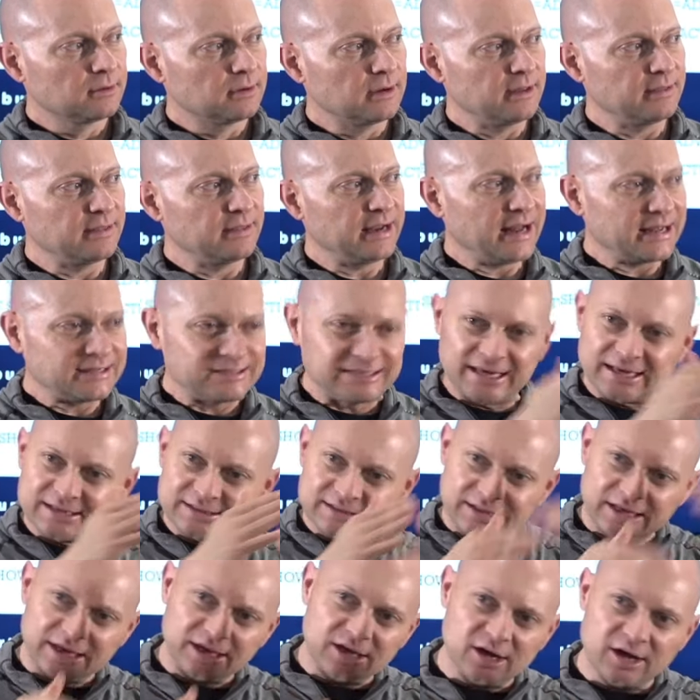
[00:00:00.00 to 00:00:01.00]
And then I
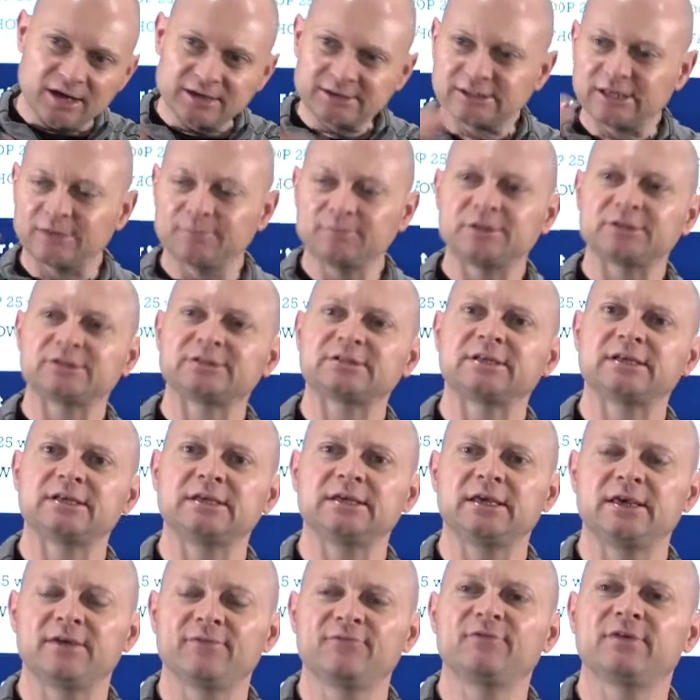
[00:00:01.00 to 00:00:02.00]
test that concept to see
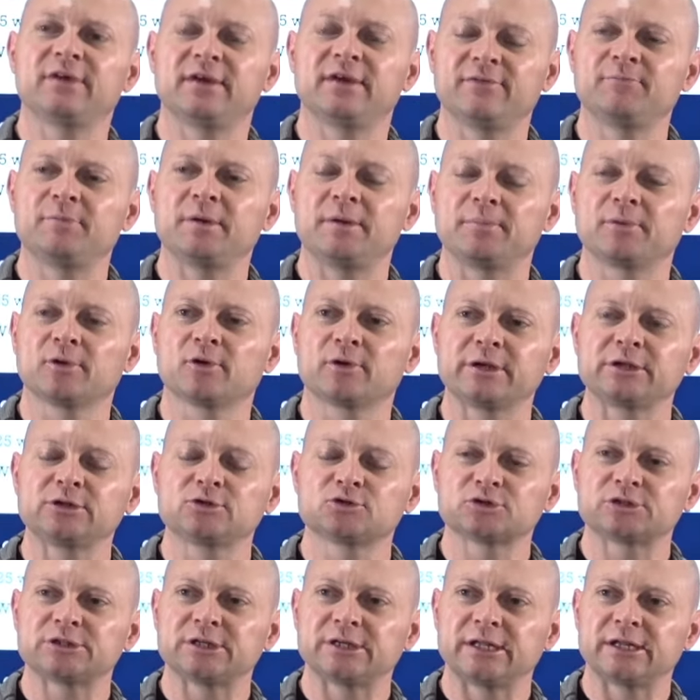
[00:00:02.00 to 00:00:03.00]
if, if people are
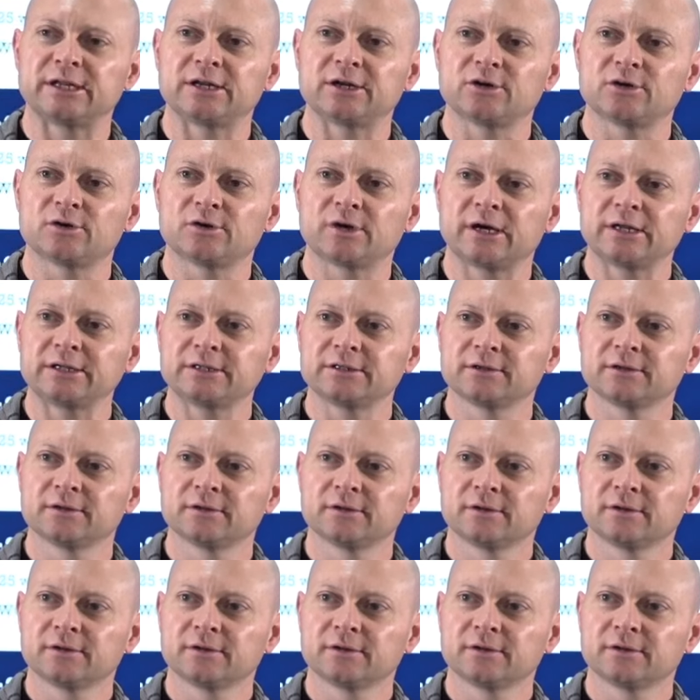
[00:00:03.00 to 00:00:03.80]
interested in it or not.